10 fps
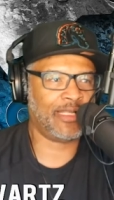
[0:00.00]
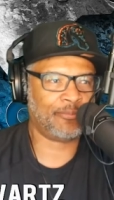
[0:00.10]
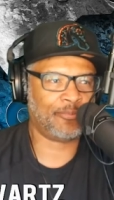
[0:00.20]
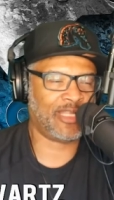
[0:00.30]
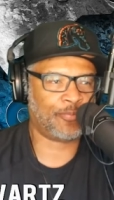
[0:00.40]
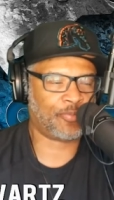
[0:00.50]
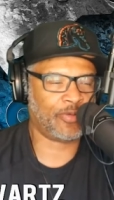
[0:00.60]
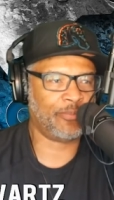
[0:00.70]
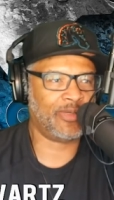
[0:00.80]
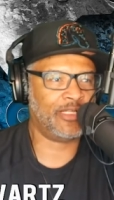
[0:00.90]
that
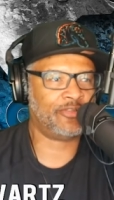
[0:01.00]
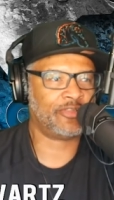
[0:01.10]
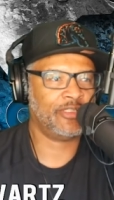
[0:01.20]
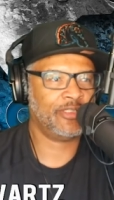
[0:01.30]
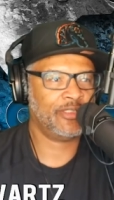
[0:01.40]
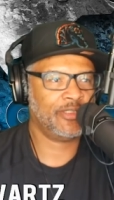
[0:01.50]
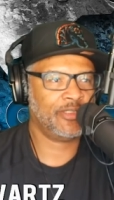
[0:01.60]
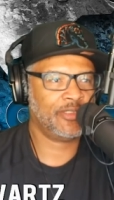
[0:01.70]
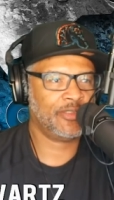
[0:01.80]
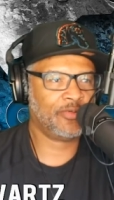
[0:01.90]
pretty much
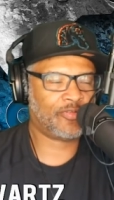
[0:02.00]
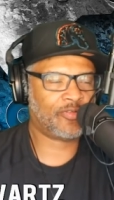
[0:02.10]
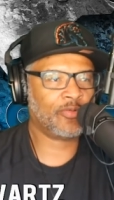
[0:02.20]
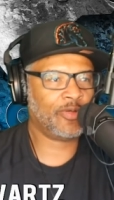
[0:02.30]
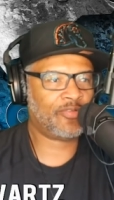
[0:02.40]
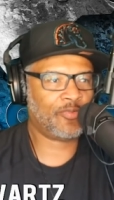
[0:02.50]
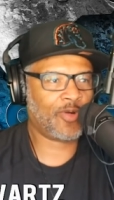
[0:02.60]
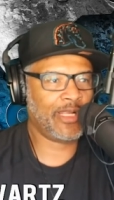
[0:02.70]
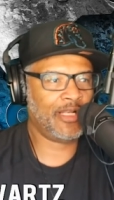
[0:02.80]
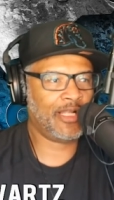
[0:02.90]
was the reason
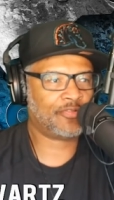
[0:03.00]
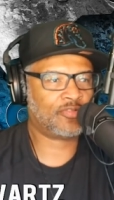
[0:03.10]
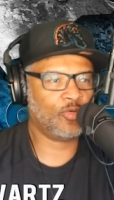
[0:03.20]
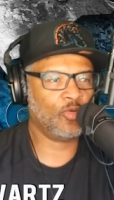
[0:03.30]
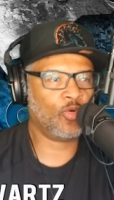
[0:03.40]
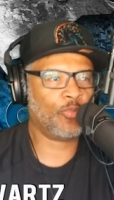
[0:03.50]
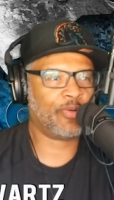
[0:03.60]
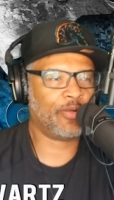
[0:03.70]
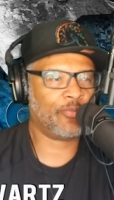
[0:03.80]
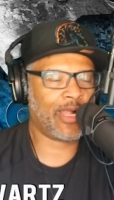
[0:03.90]
why you left Schugel.
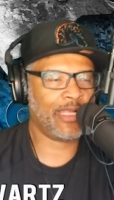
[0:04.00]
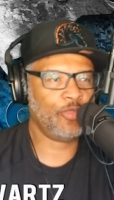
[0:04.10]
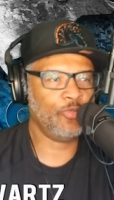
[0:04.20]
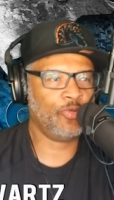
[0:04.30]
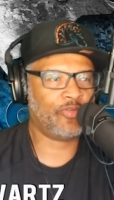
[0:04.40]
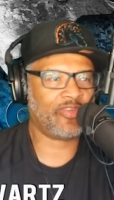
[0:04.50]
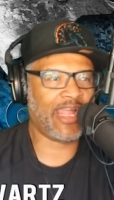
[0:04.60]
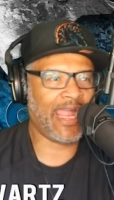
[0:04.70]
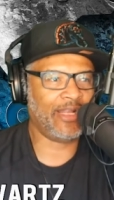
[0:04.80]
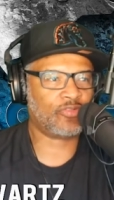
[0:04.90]
But while you was
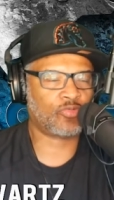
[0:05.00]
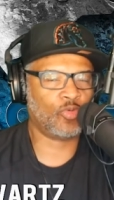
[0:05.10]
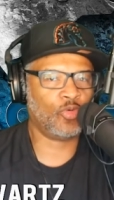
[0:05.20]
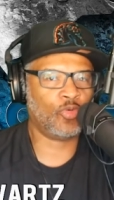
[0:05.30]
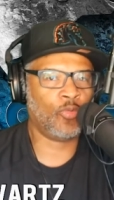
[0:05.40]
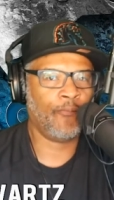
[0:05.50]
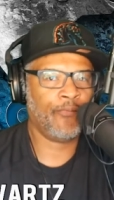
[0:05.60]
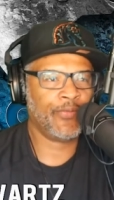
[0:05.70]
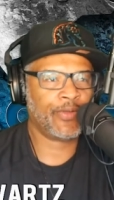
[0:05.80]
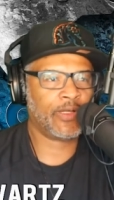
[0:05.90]
at Schugel,
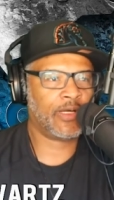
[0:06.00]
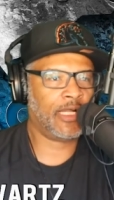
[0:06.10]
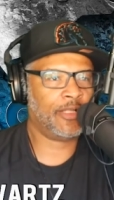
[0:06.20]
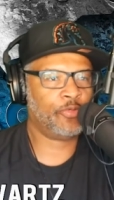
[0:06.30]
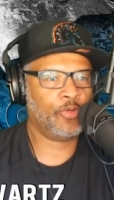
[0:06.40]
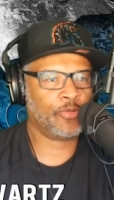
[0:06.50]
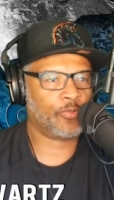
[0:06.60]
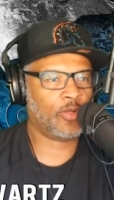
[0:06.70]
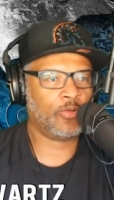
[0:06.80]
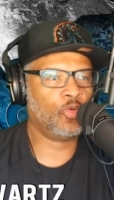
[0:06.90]
uh, doing the
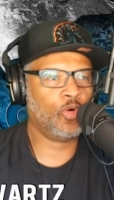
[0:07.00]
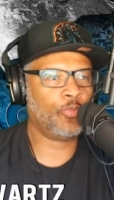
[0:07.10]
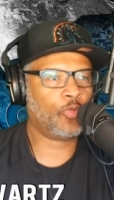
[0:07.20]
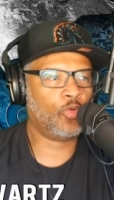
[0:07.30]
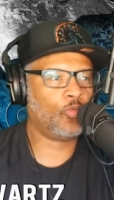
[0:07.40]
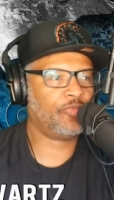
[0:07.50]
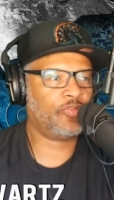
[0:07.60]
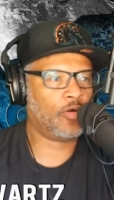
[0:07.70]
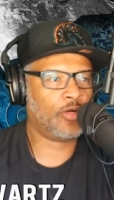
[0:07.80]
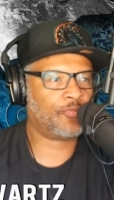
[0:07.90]
road, who who was
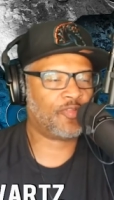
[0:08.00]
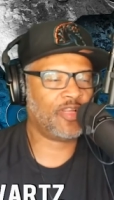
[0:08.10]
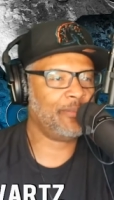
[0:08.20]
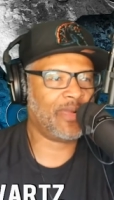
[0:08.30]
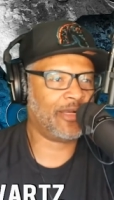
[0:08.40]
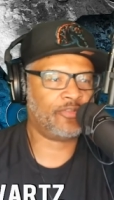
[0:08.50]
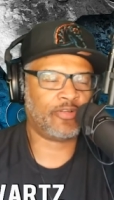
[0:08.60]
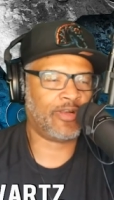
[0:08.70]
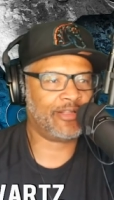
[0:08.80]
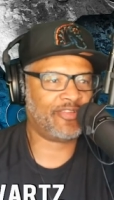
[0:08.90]
your fleet
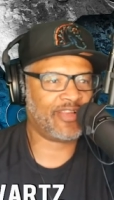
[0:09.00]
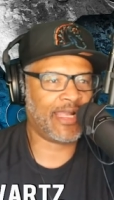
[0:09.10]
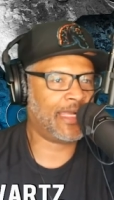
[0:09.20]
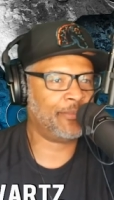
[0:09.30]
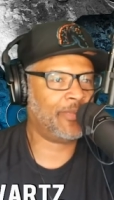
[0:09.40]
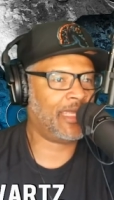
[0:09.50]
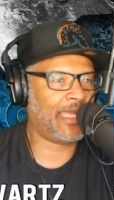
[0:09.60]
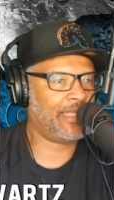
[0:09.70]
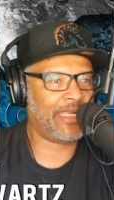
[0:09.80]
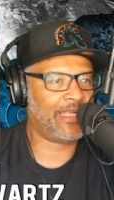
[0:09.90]
manager at the time
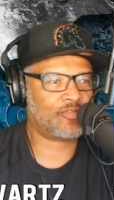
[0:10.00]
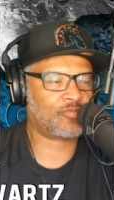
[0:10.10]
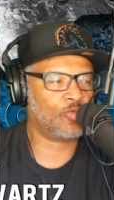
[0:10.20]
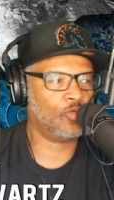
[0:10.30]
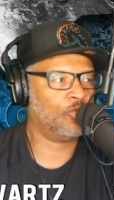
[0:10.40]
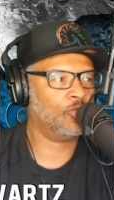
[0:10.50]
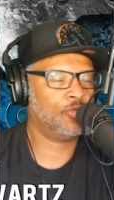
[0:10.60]
at at Schugel?